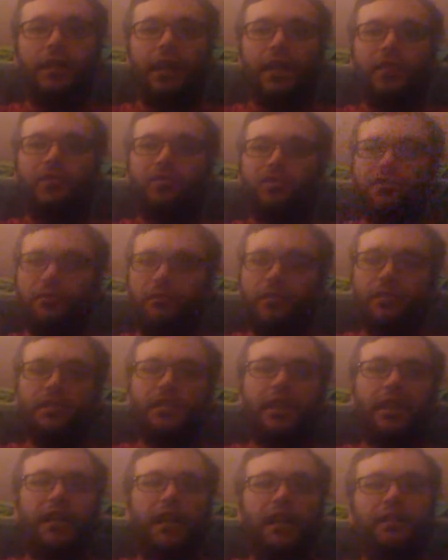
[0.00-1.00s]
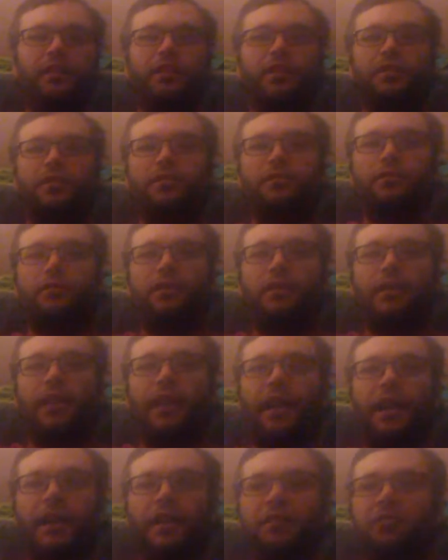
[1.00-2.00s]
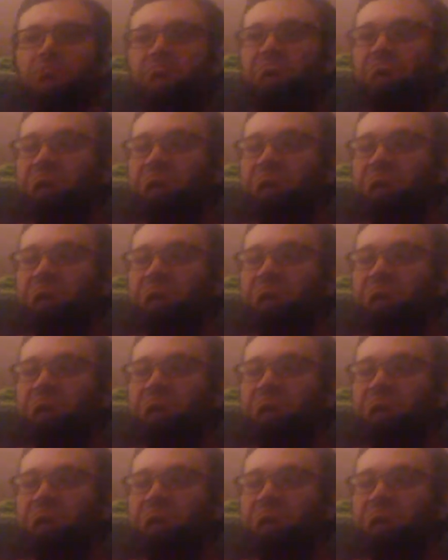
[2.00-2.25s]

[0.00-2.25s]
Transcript: As soon as I got done doing that,